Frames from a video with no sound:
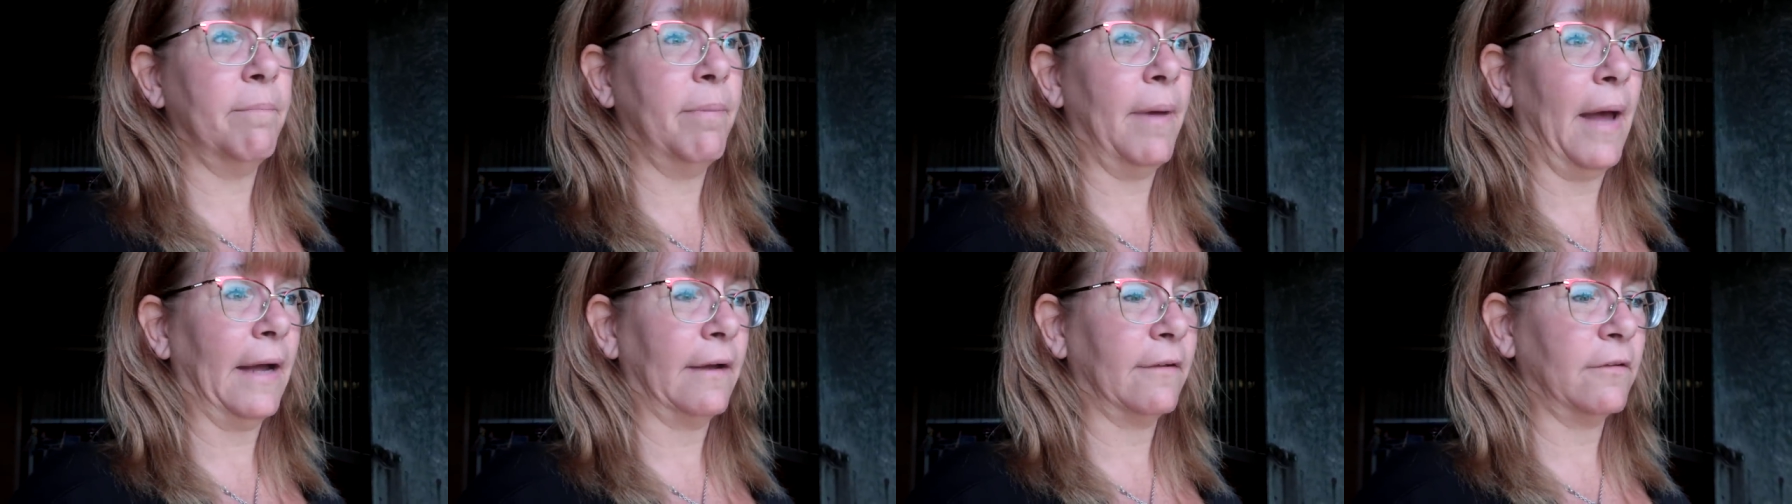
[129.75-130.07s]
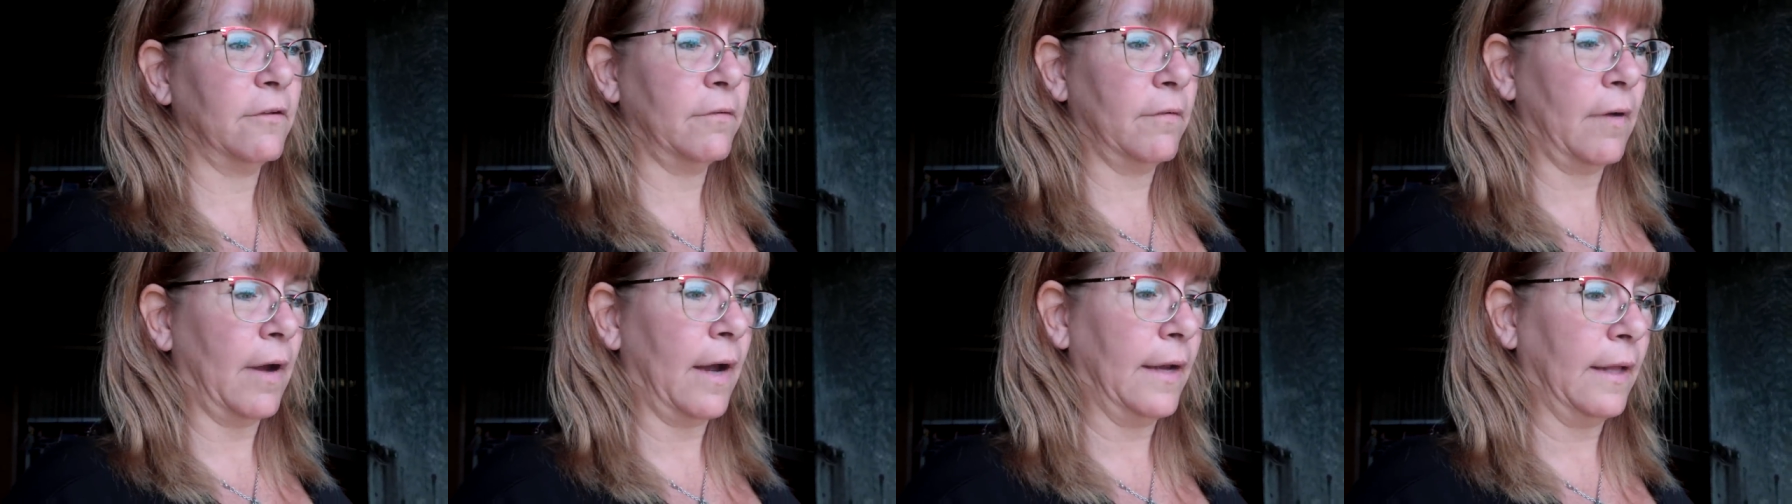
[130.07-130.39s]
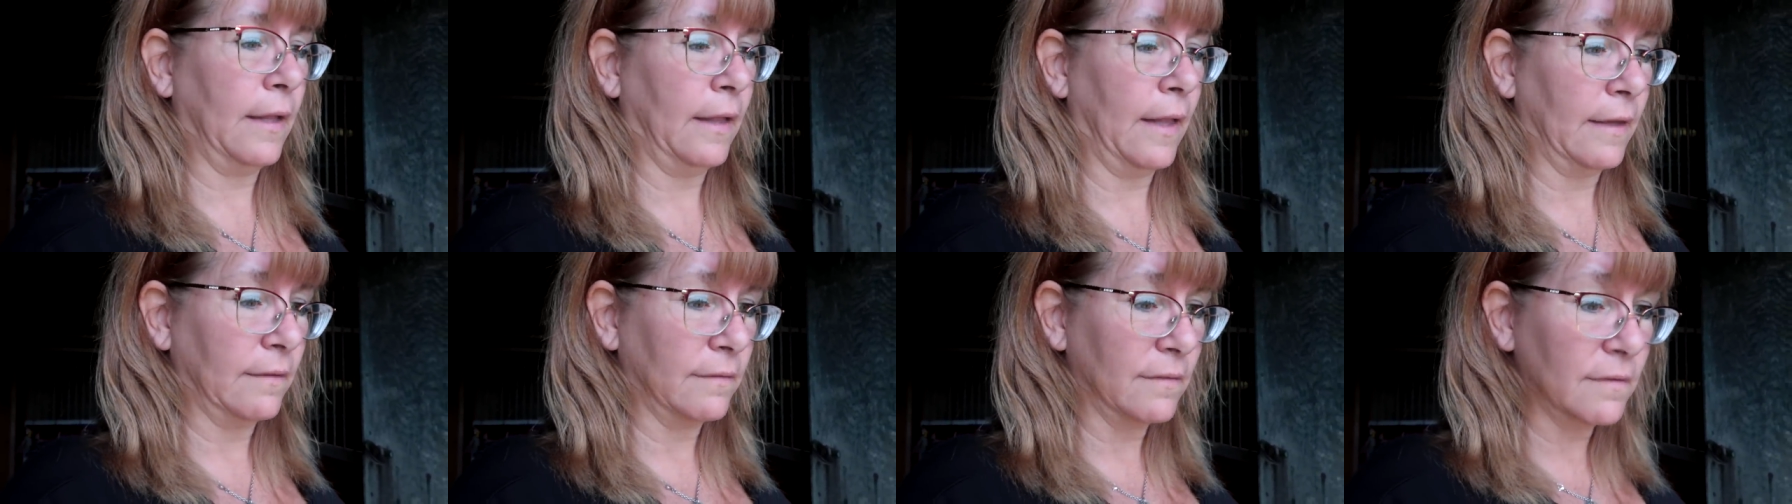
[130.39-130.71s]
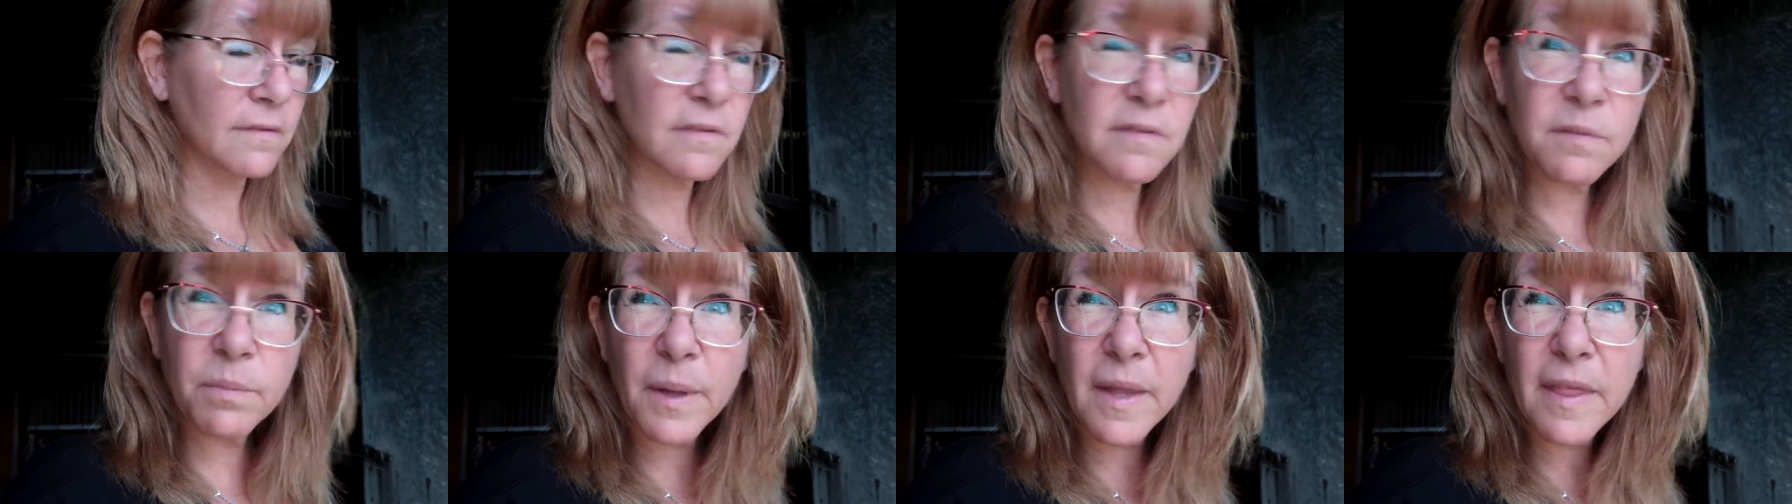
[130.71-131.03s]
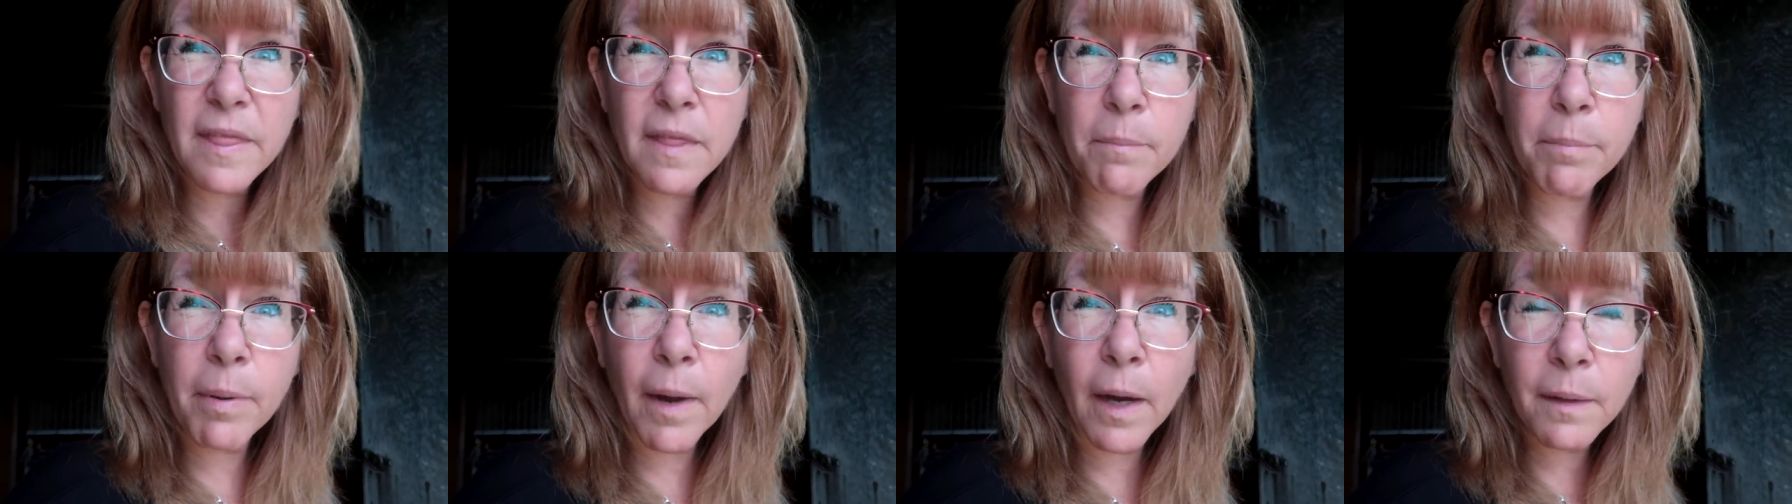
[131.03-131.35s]
back to riding lessons
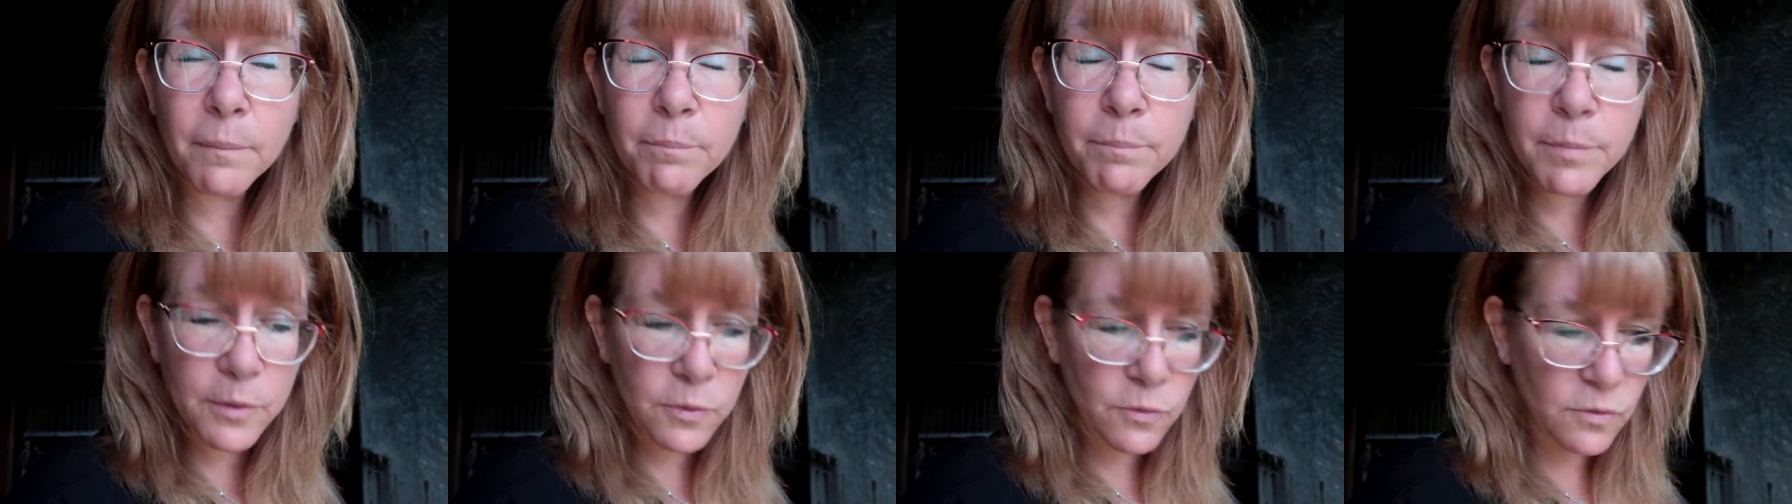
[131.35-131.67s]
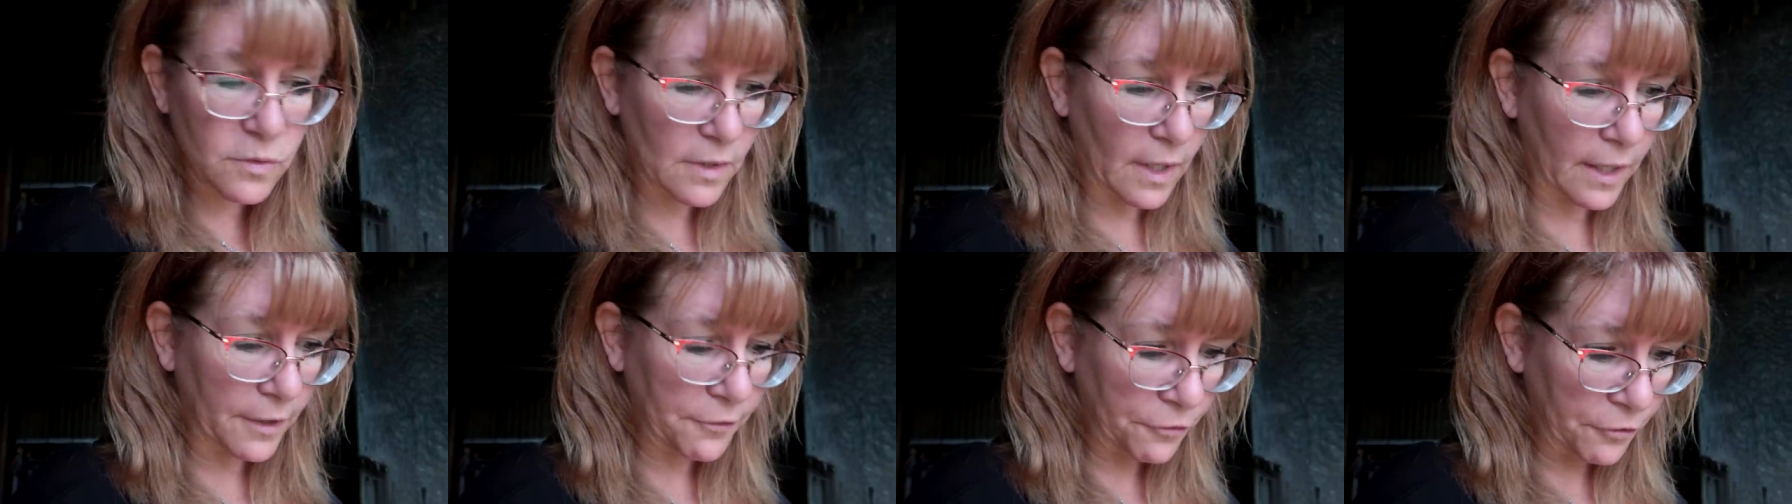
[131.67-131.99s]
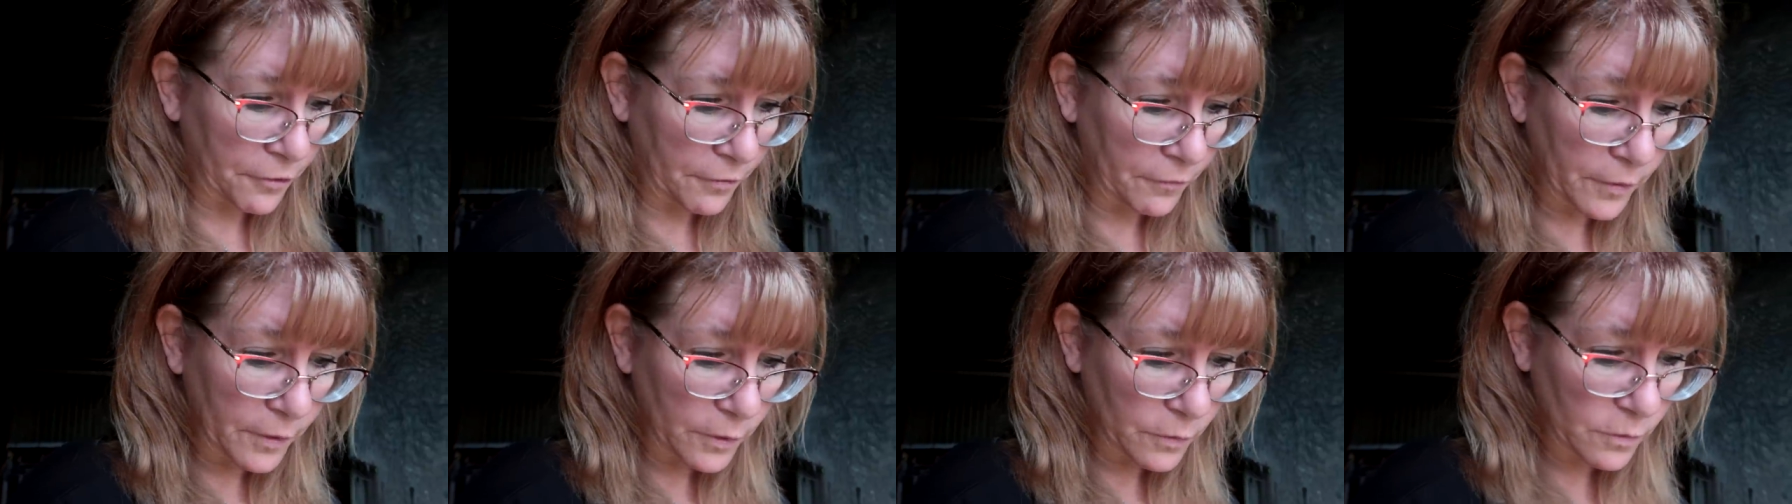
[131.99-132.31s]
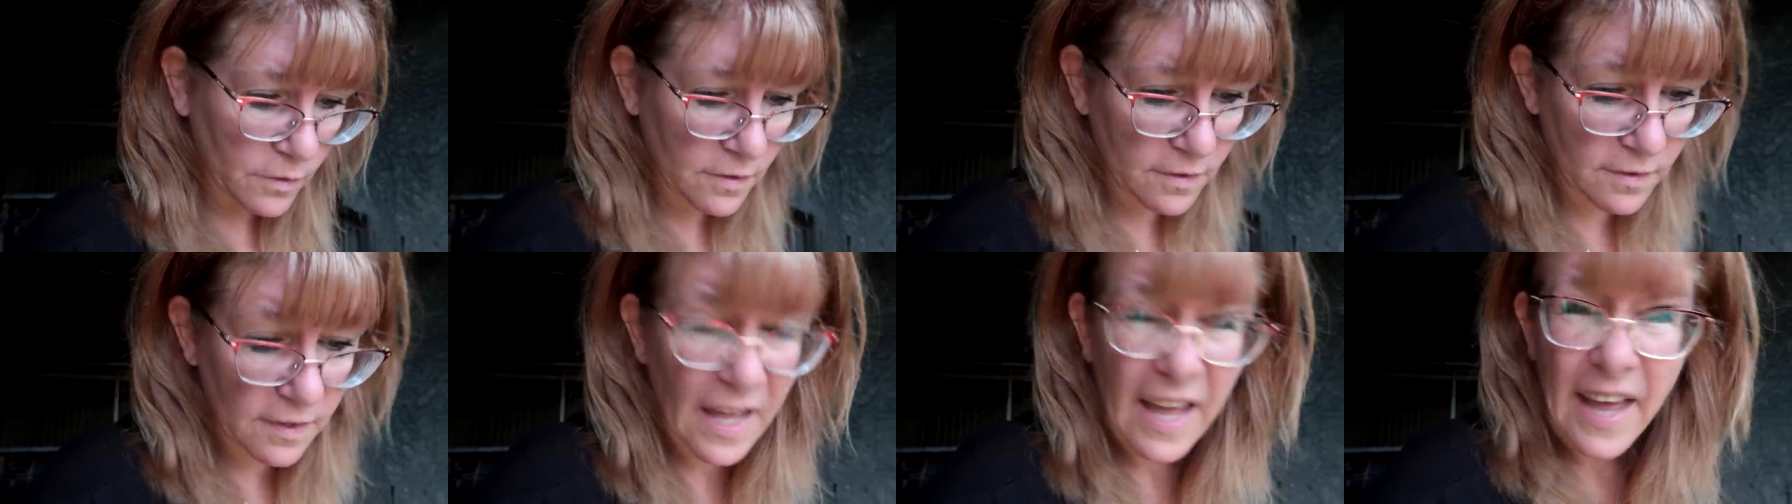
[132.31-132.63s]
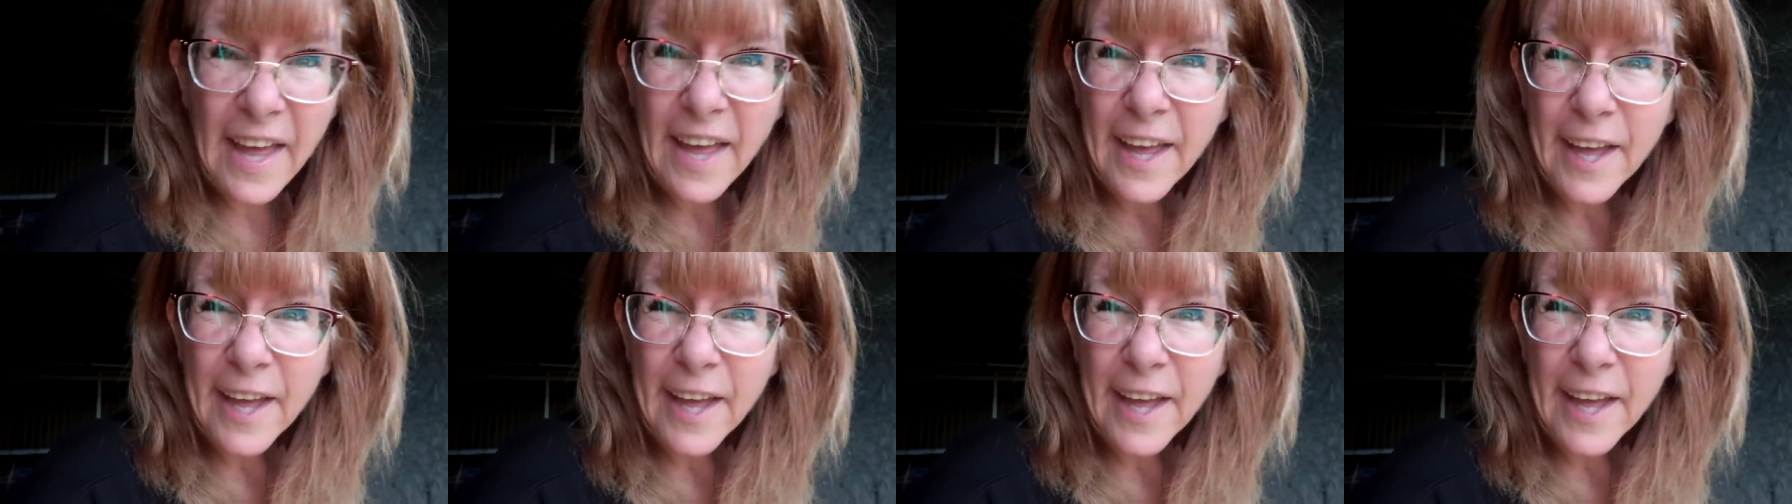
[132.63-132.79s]
with the Barn Boots Country Roots